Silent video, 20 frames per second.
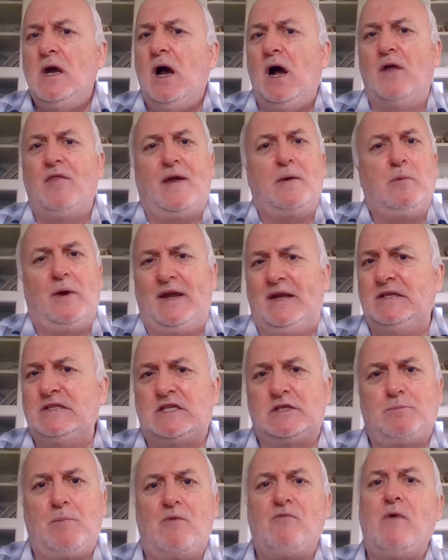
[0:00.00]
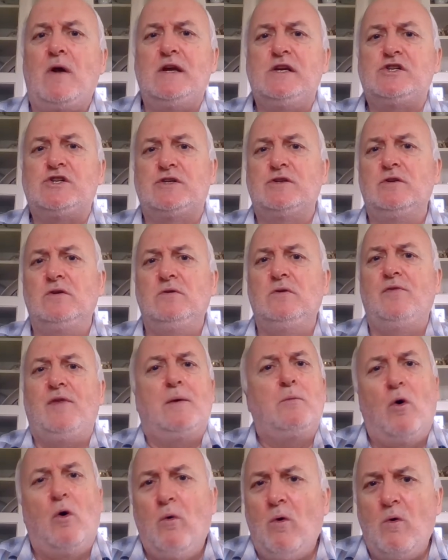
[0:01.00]
Uh, they were inspirational, they
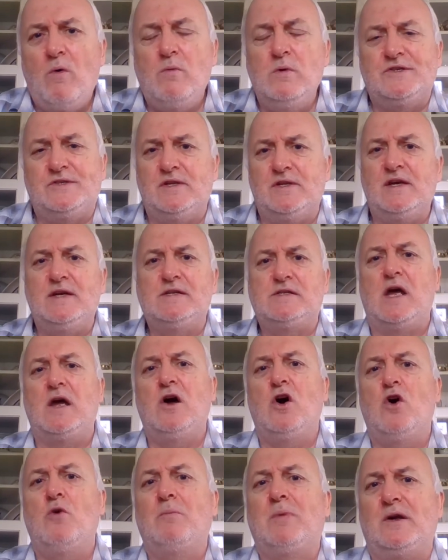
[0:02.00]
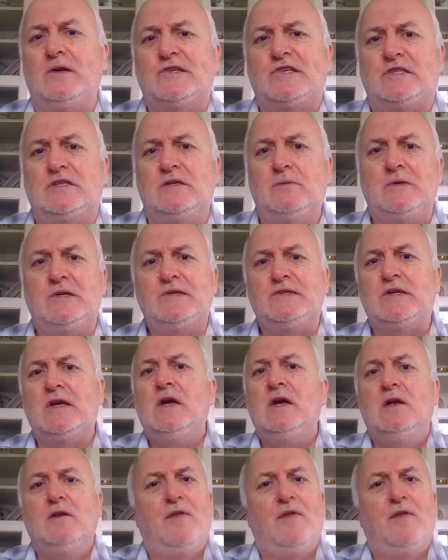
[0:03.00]
were always there to help customers,